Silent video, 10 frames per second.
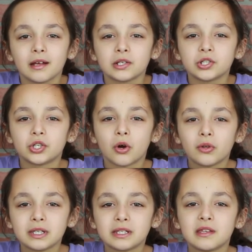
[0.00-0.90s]

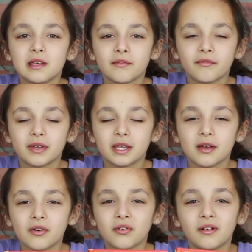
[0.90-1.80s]
show this
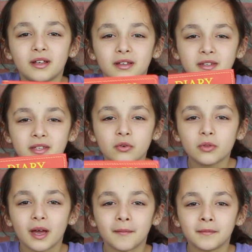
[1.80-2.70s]
video to
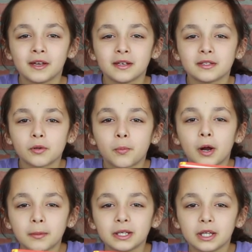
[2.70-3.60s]
them. So
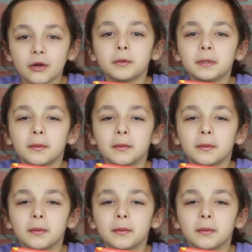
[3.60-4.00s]
probably they would be